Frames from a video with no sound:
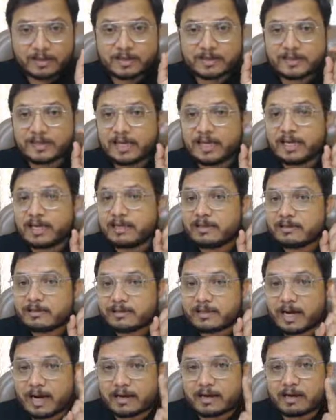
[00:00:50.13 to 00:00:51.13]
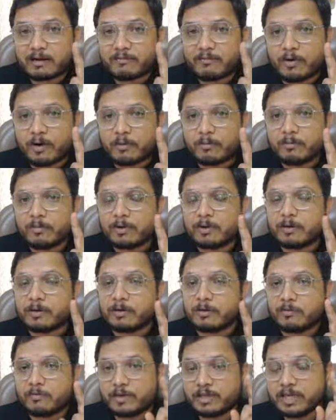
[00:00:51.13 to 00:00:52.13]
See in standard form,
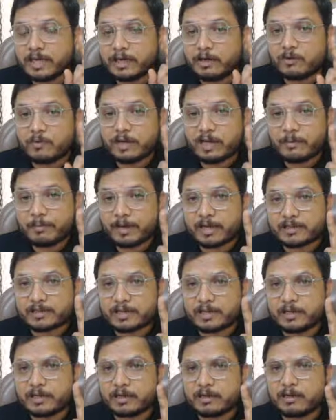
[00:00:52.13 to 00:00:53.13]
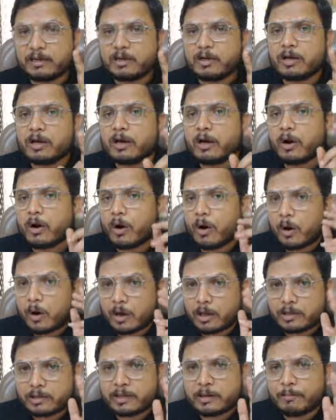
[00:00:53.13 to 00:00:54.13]
we need to represent
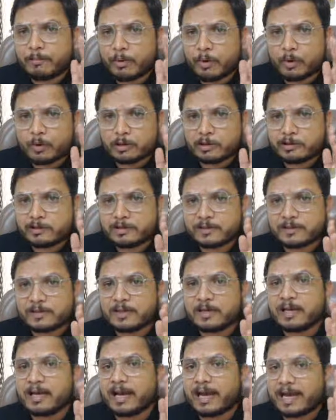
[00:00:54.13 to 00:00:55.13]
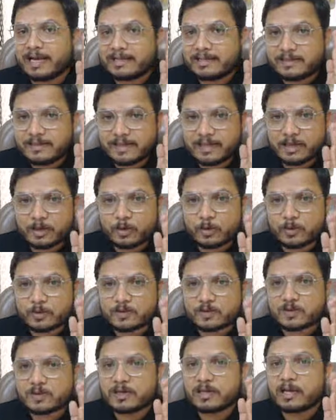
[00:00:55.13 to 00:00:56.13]
all the poles and
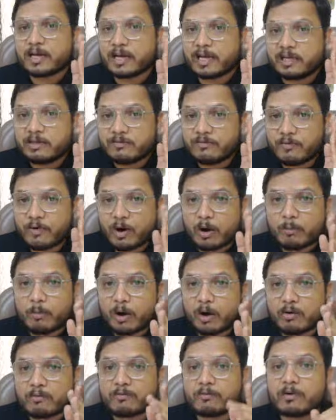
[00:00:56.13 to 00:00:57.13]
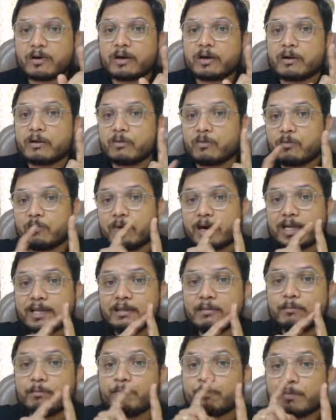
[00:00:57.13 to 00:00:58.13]
zeros in form of 1
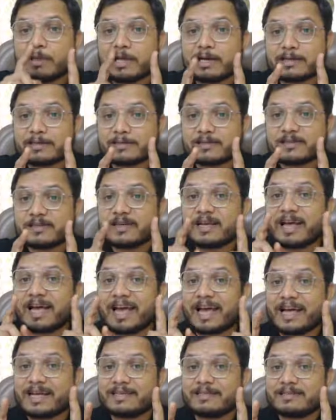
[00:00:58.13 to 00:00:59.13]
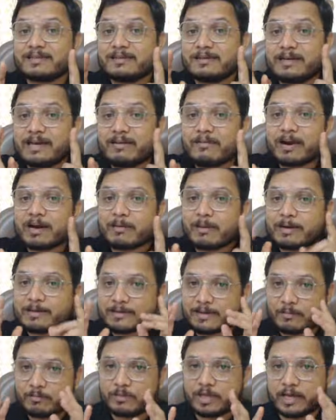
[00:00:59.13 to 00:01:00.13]
plus s divided by
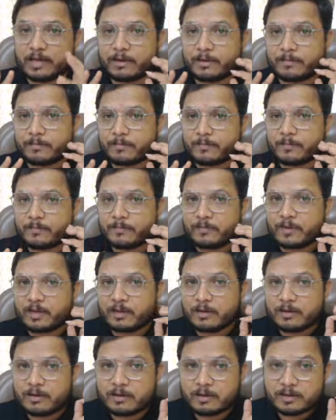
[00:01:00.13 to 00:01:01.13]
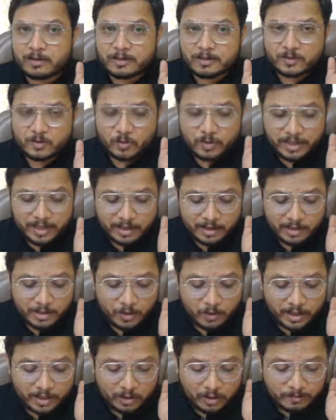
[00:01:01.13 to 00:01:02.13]
something. So here you
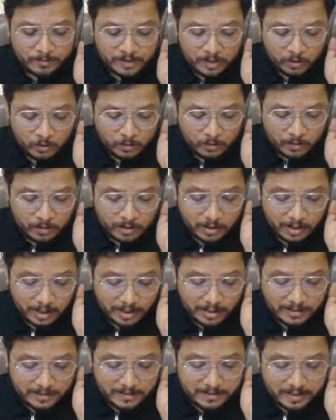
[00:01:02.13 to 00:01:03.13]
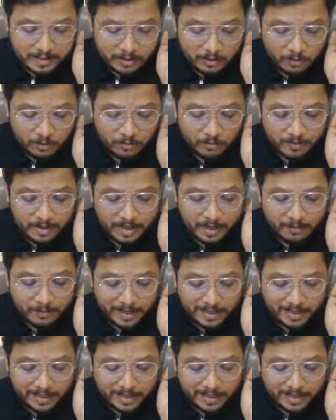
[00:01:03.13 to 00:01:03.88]
can observe in 0 we have